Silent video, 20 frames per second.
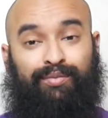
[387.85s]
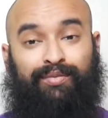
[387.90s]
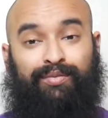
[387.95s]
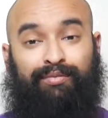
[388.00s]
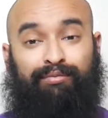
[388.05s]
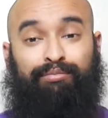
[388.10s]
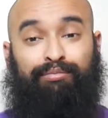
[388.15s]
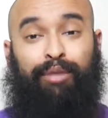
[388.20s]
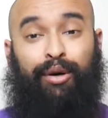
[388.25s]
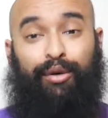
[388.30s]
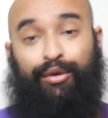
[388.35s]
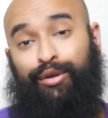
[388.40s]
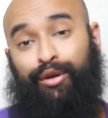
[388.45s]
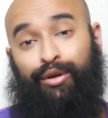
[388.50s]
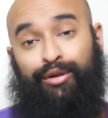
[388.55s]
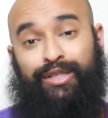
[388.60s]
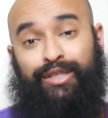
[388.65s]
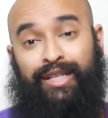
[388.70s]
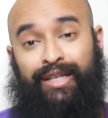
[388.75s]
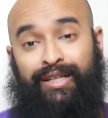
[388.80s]
Both
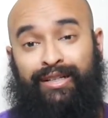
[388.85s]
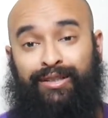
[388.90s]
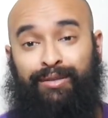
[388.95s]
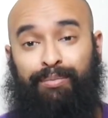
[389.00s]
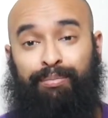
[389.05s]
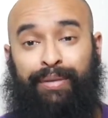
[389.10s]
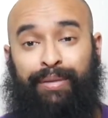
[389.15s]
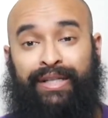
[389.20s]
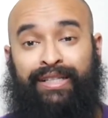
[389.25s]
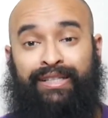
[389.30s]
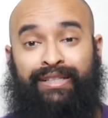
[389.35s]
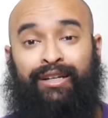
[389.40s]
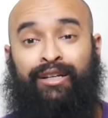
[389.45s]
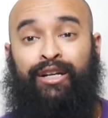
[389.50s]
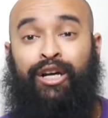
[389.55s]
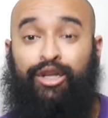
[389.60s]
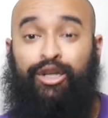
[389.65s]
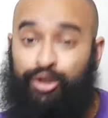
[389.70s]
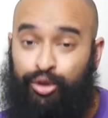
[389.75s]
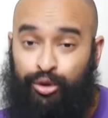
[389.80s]
those things based on
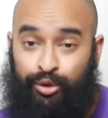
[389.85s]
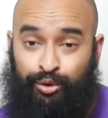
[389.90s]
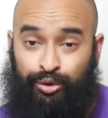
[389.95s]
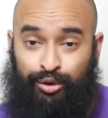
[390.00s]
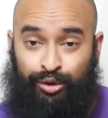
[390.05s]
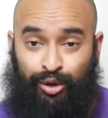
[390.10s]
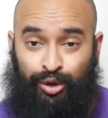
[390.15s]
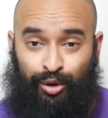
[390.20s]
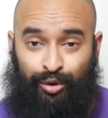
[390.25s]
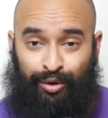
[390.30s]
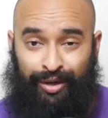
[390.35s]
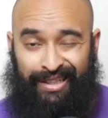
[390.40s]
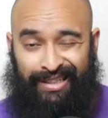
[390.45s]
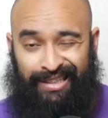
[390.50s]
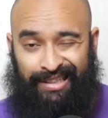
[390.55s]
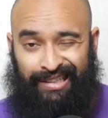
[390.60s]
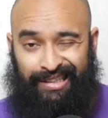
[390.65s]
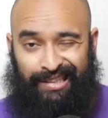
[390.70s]
a true story.